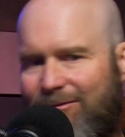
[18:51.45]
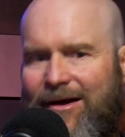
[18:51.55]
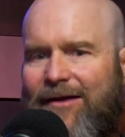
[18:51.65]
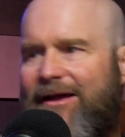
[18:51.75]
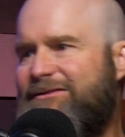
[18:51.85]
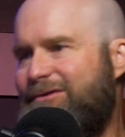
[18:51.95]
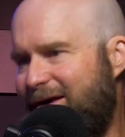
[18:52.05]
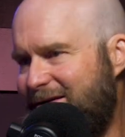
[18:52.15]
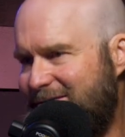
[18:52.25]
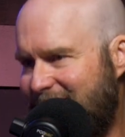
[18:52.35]
wow, that's
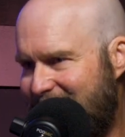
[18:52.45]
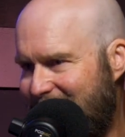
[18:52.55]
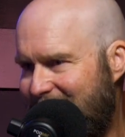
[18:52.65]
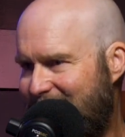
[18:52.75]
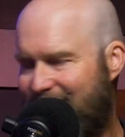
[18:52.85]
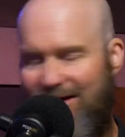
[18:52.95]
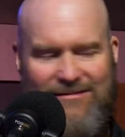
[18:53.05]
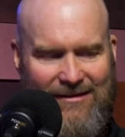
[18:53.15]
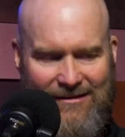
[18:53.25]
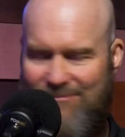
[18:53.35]
crazy stuff, right?
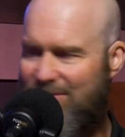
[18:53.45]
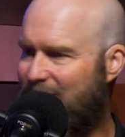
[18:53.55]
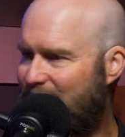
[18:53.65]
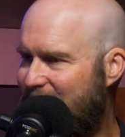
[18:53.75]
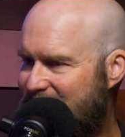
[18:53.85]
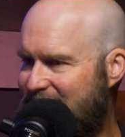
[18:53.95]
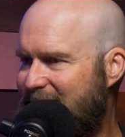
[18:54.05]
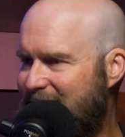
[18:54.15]
It's like these people punching